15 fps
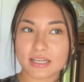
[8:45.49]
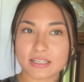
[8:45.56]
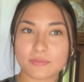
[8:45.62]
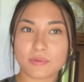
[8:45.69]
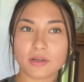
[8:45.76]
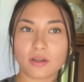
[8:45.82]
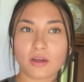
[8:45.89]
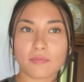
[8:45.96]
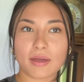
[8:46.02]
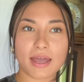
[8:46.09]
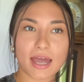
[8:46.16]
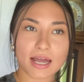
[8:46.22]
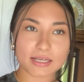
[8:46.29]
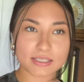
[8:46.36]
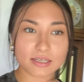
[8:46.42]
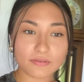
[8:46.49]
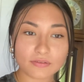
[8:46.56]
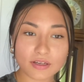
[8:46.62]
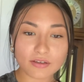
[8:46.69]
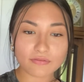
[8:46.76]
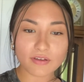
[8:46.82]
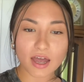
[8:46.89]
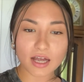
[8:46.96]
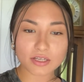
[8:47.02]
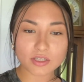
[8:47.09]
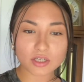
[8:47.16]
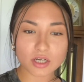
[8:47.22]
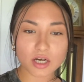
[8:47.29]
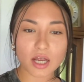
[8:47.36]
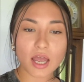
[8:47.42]
depending on my activity
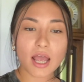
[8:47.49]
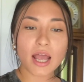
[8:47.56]
factor